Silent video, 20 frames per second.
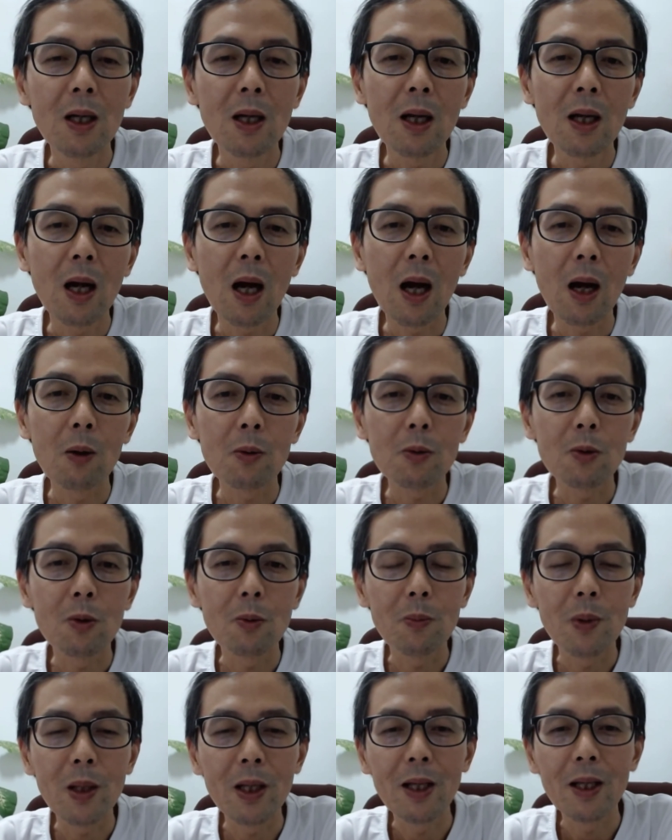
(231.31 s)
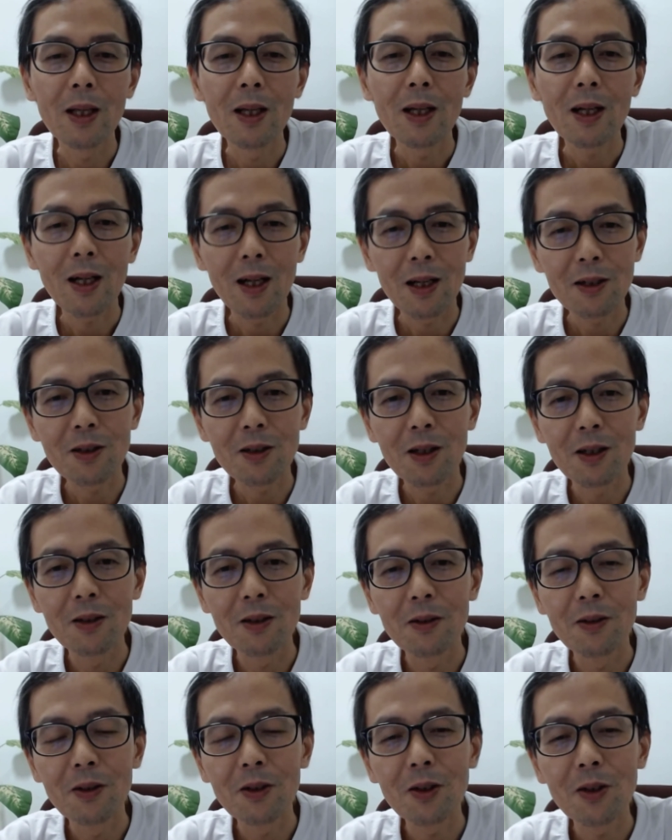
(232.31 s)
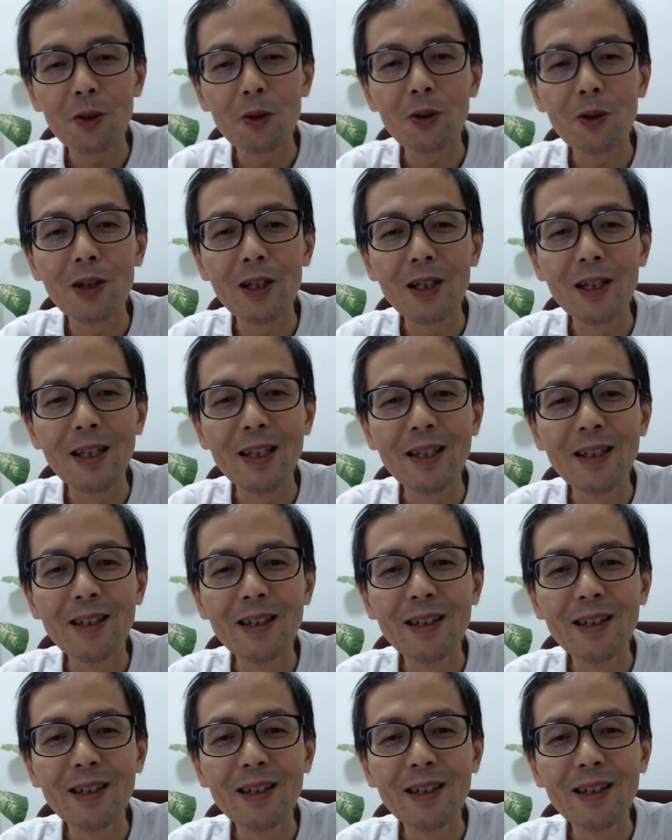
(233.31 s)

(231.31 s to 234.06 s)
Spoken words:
how to play classical ukulele.